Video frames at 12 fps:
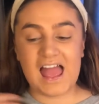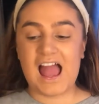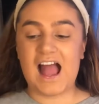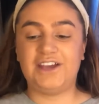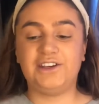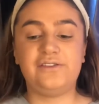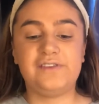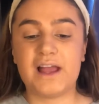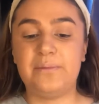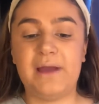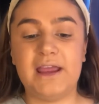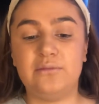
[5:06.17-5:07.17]
I don't think I
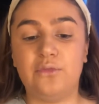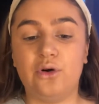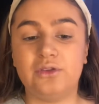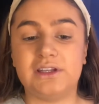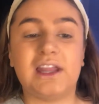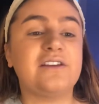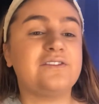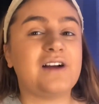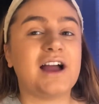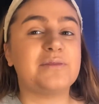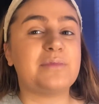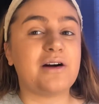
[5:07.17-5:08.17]
paid more than like
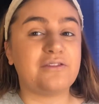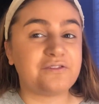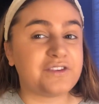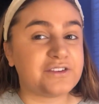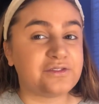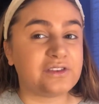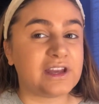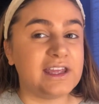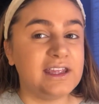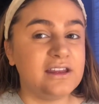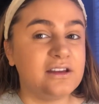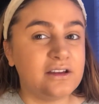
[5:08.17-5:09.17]
£5.50
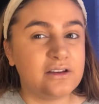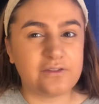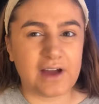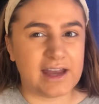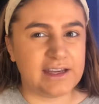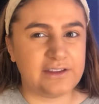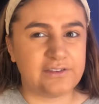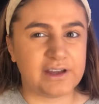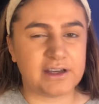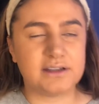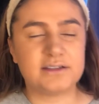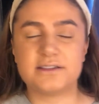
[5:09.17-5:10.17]
for
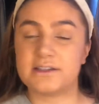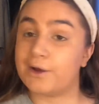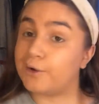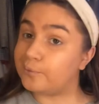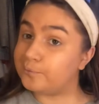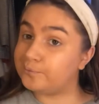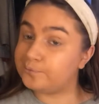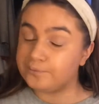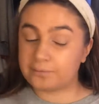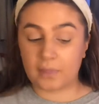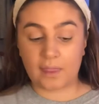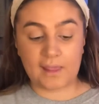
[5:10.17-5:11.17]
anything. So
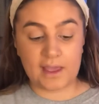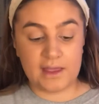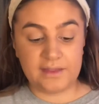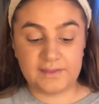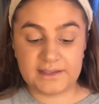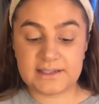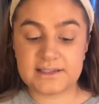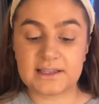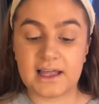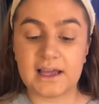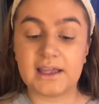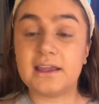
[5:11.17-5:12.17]
this is
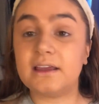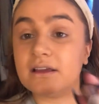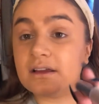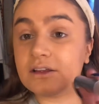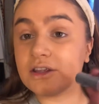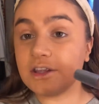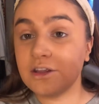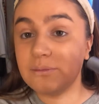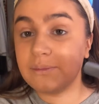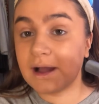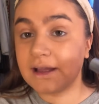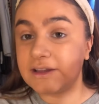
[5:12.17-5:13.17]
like cute
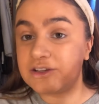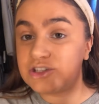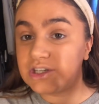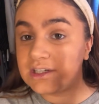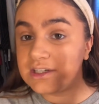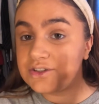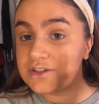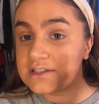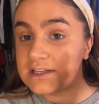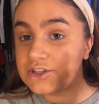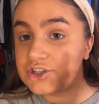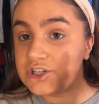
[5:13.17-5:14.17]
packaging. It just
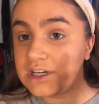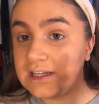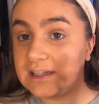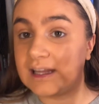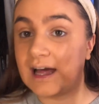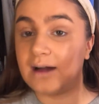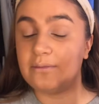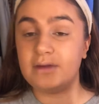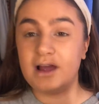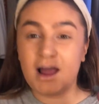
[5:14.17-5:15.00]
says She Glam.